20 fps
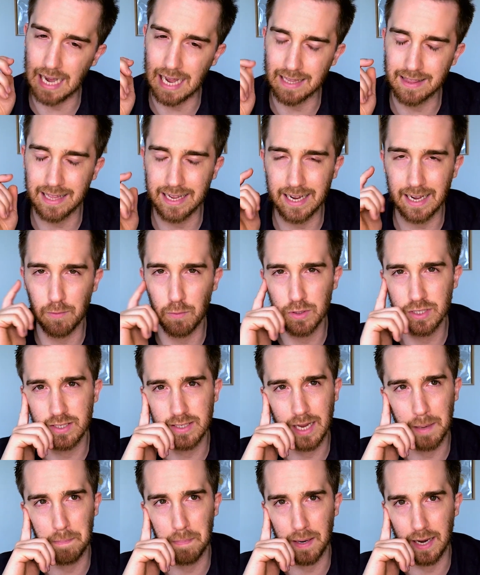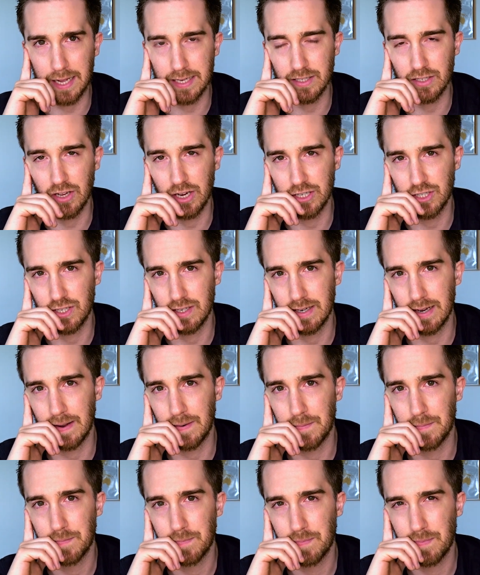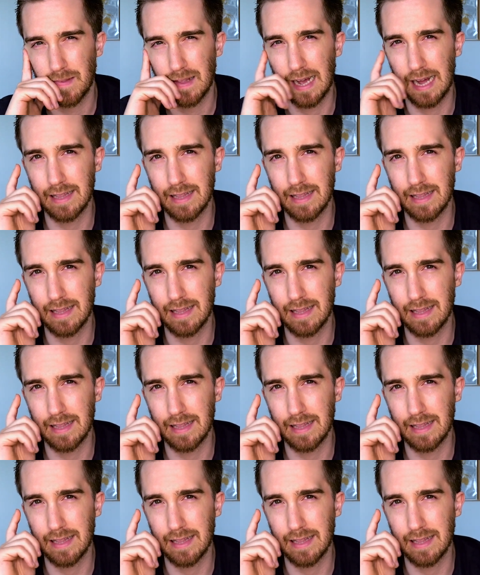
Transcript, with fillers: I would say PlayStation then.